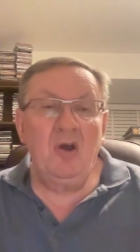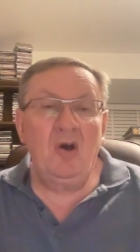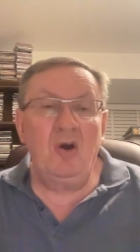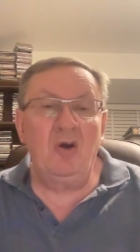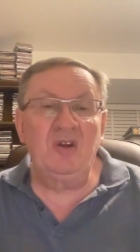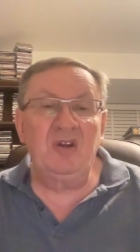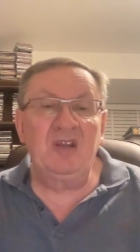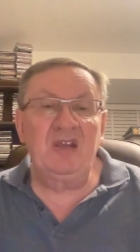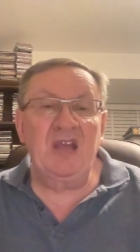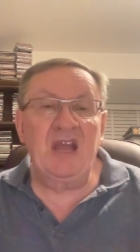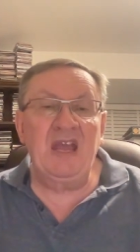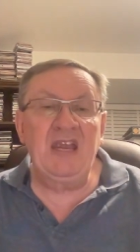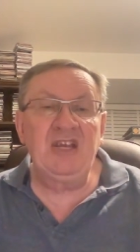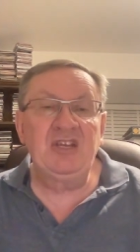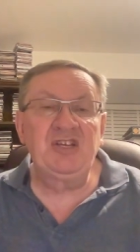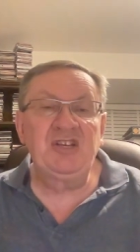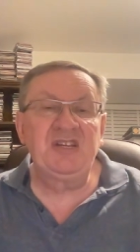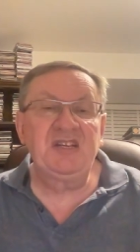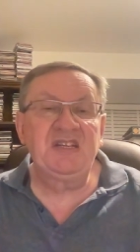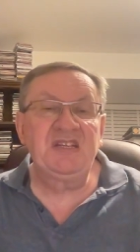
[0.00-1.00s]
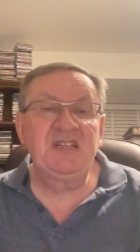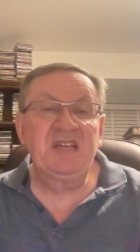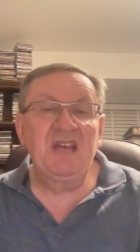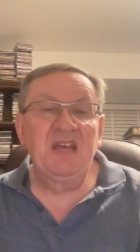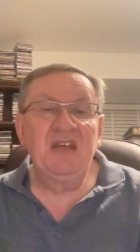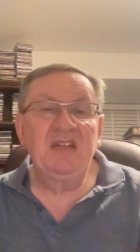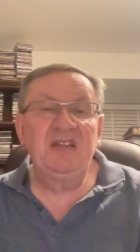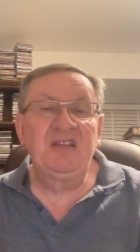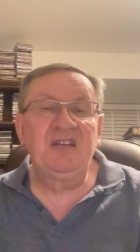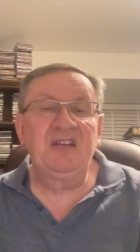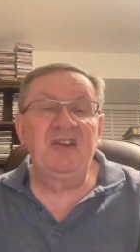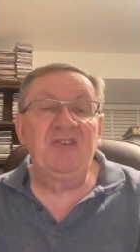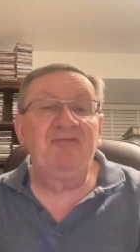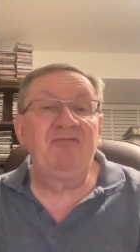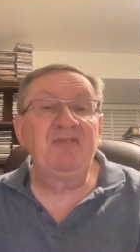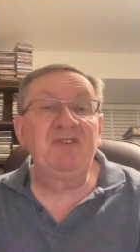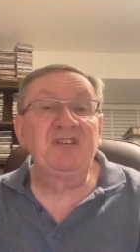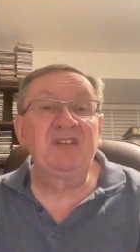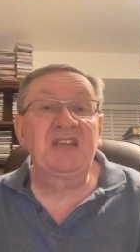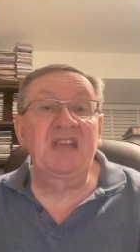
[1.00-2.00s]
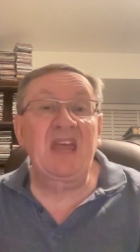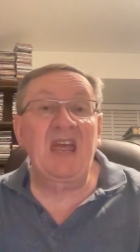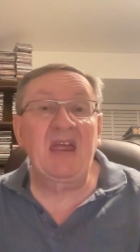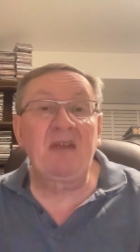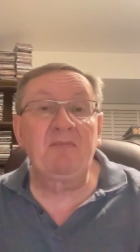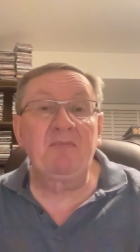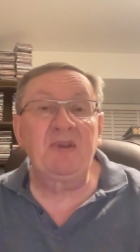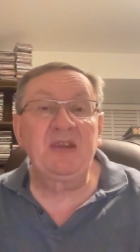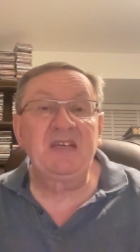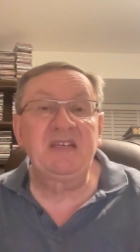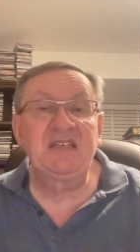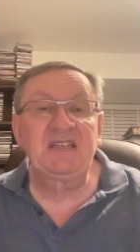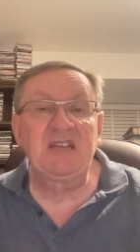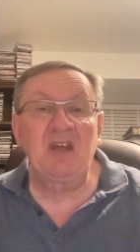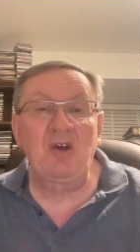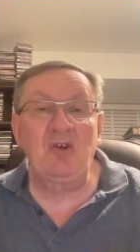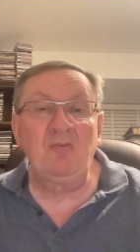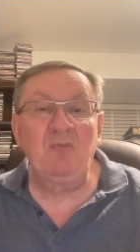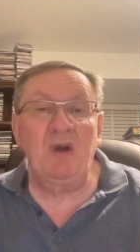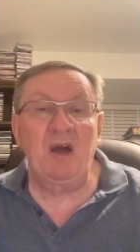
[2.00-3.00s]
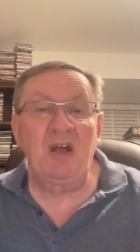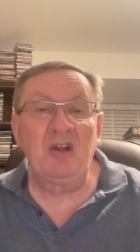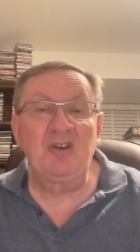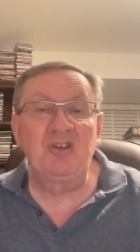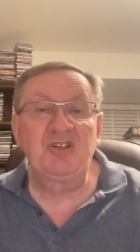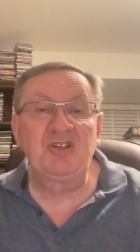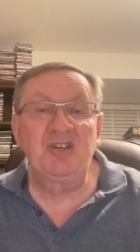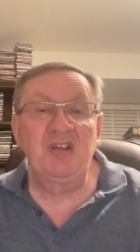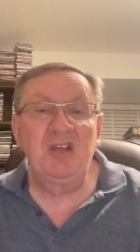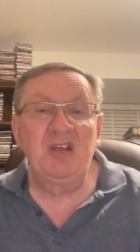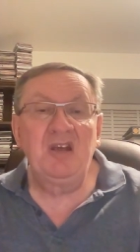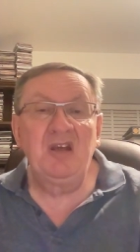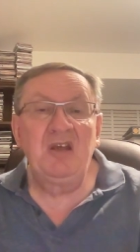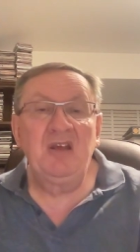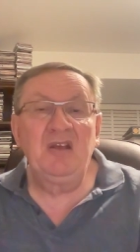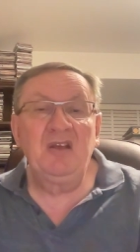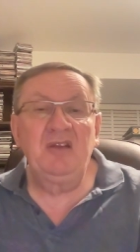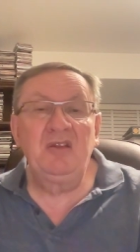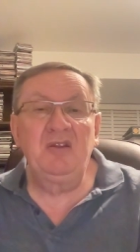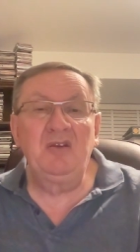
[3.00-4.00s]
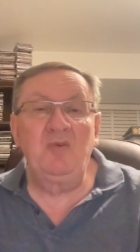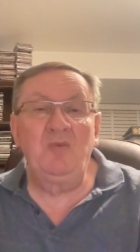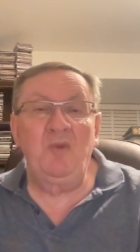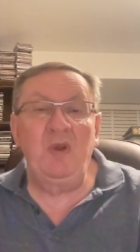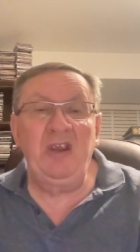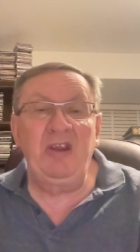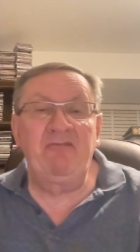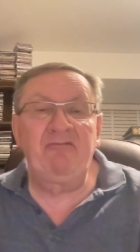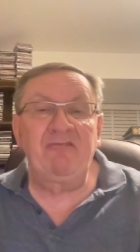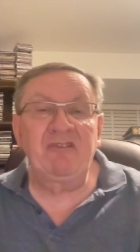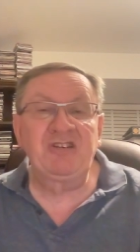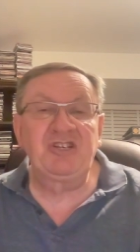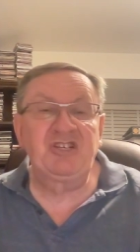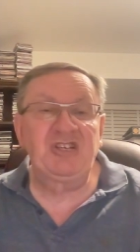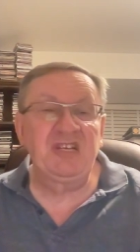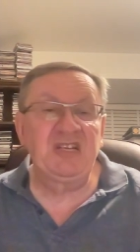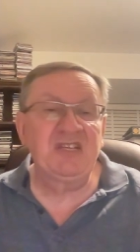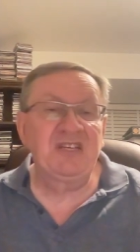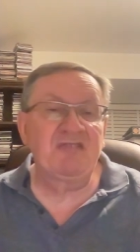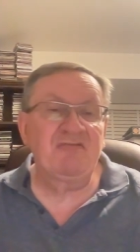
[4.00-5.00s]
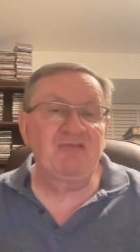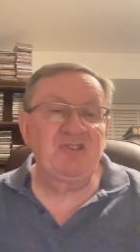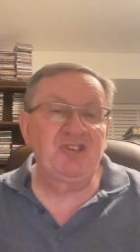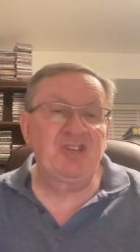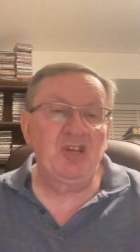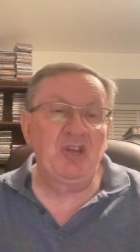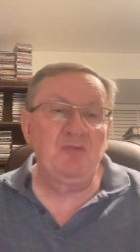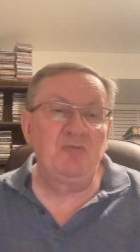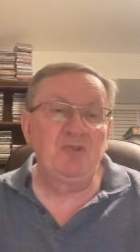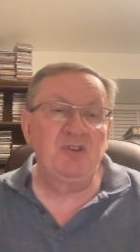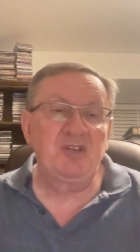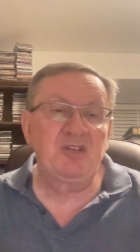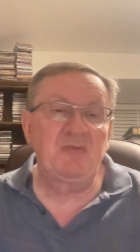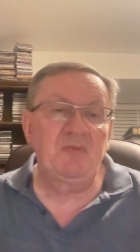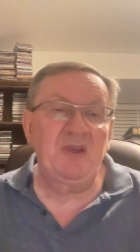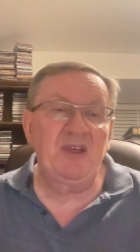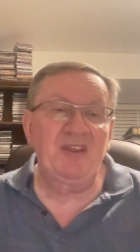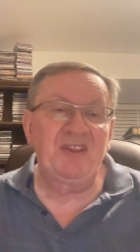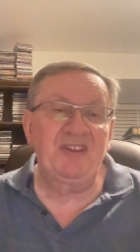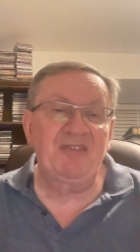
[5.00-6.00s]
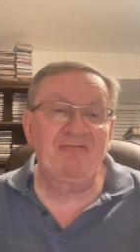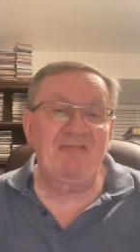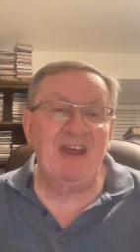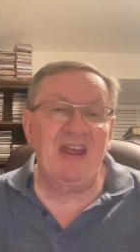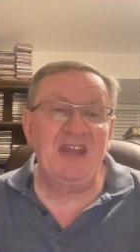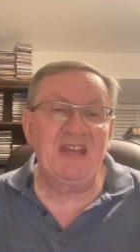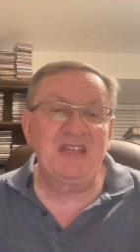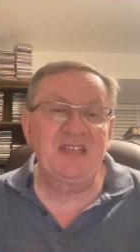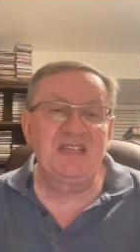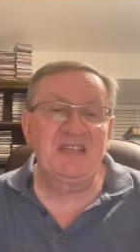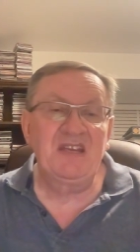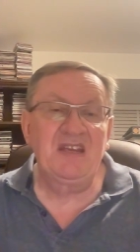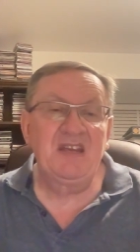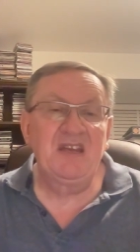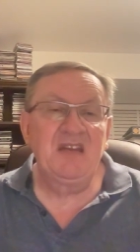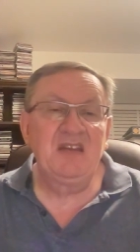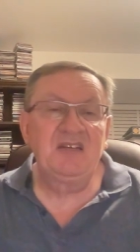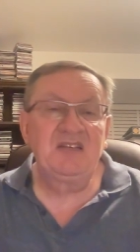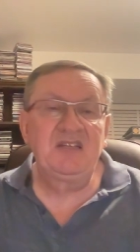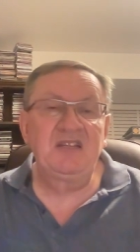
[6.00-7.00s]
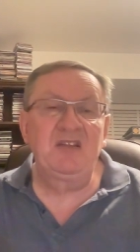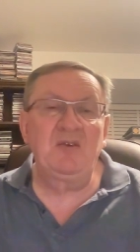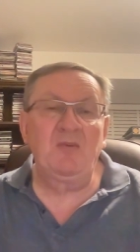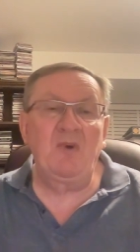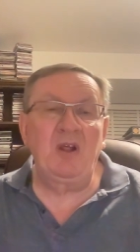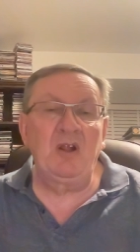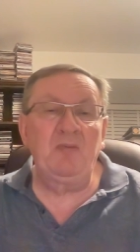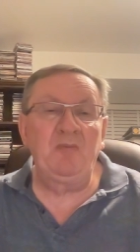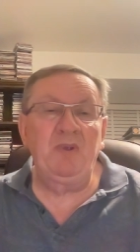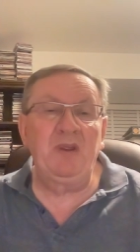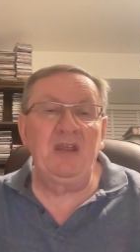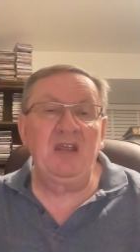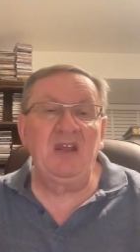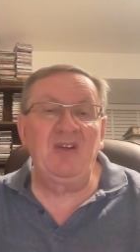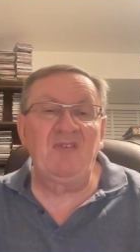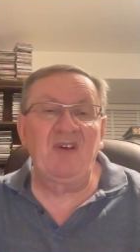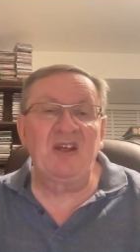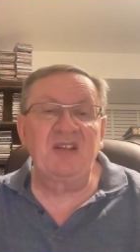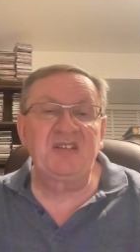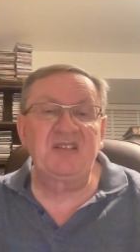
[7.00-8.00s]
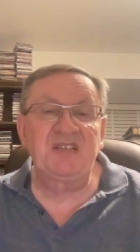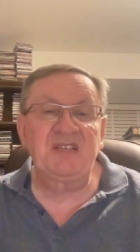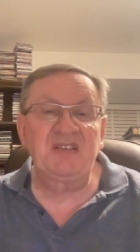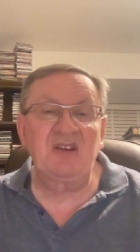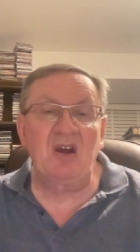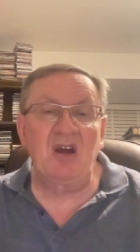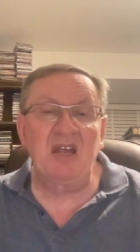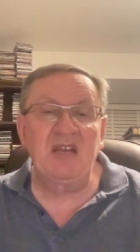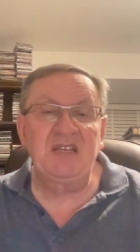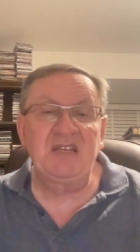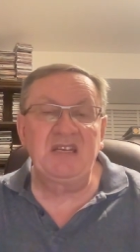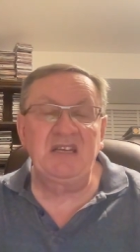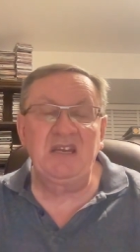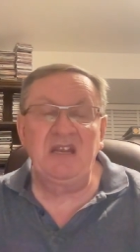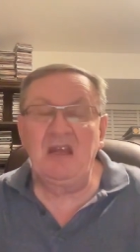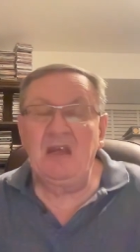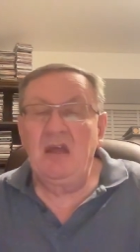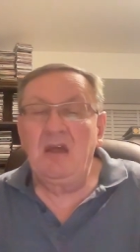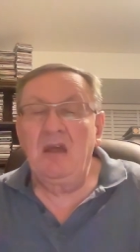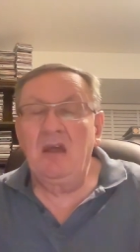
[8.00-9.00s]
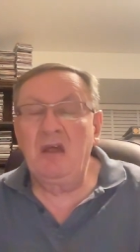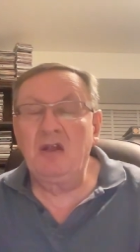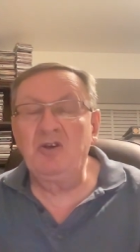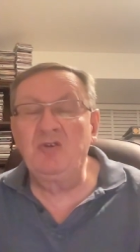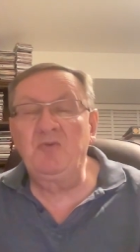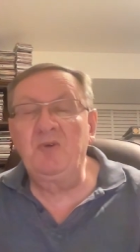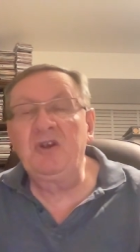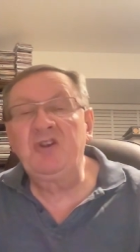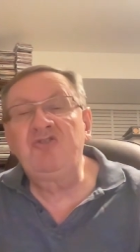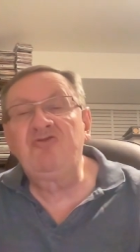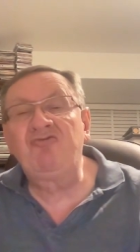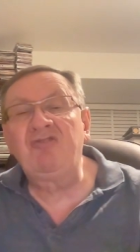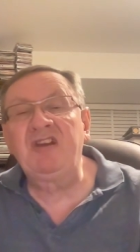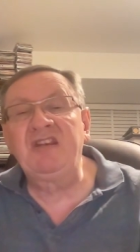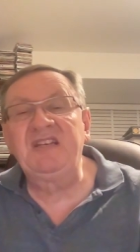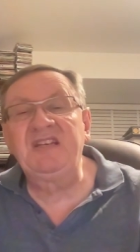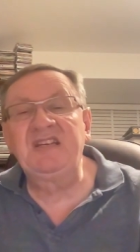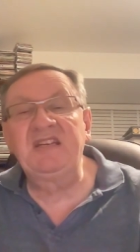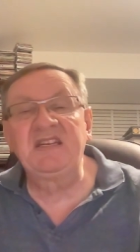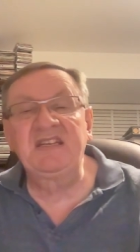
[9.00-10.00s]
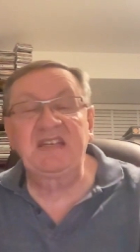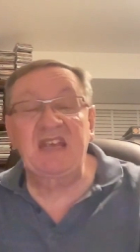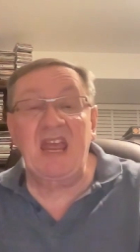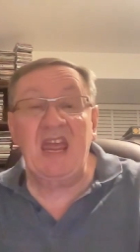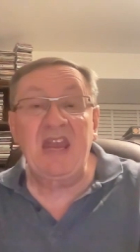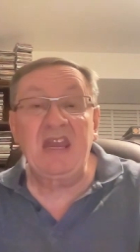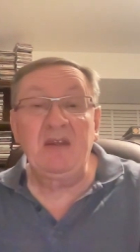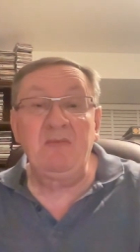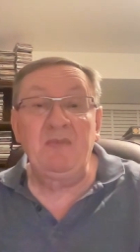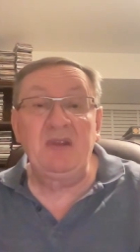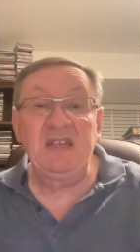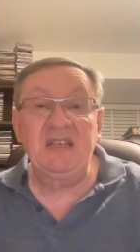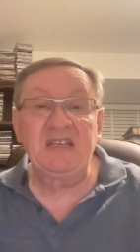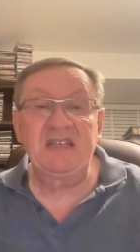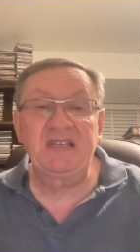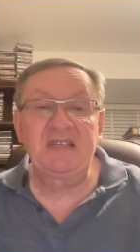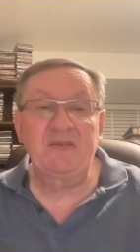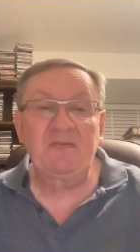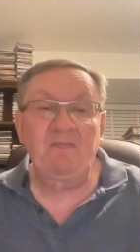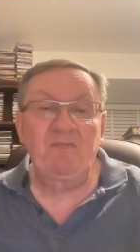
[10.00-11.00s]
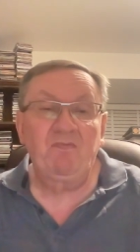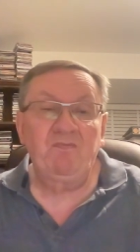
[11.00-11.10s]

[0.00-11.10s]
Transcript: On occasions, the difference can be so much that we Christians are assumed to be a threat to the well being of our society and we are treated as enemies.